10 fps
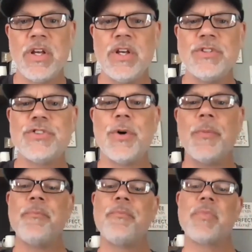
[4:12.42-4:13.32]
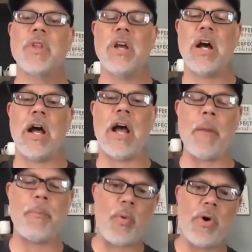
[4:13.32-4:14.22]
So I, I
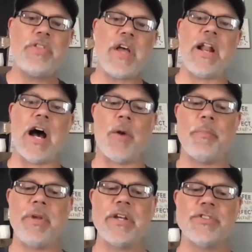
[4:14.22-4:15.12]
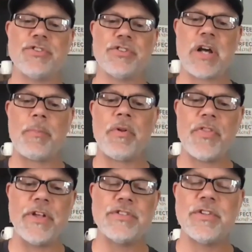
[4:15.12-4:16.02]
point that out because there's a couple of
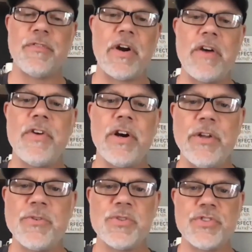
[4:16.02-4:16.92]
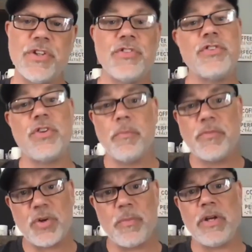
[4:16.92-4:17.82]
things that are very, very interesting to,
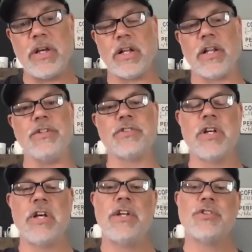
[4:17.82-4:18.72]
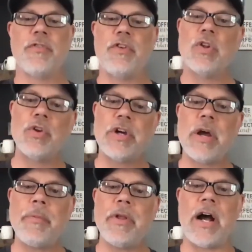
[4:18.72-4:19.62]
to me at least. So if you look
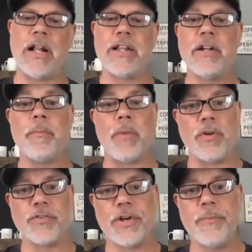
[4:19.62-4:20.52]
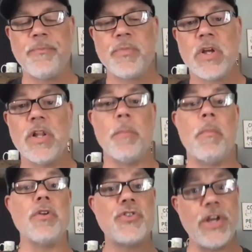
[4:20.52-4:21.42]
up the island of Malta, the
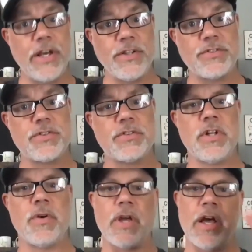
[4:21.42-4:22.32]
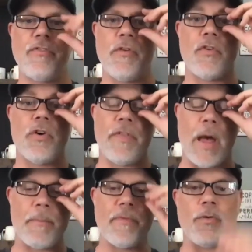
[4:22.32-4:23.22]
Maltese, okay, if you've heard
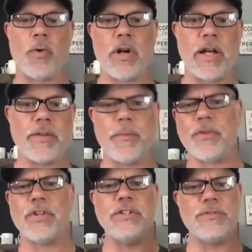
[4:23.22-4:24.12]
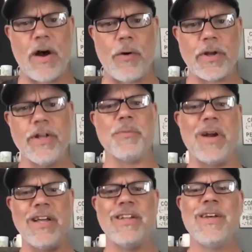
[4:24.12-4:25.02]
that before, like Maltese Falcon,
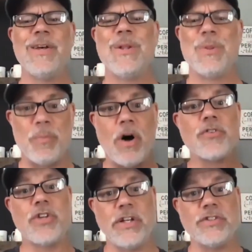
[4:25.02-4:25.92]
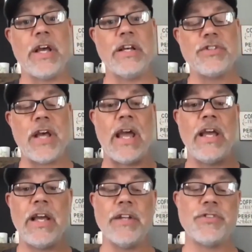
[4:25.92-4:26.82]
right? Maltese, it's
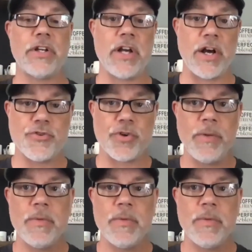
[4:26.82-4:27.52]
a it's a country.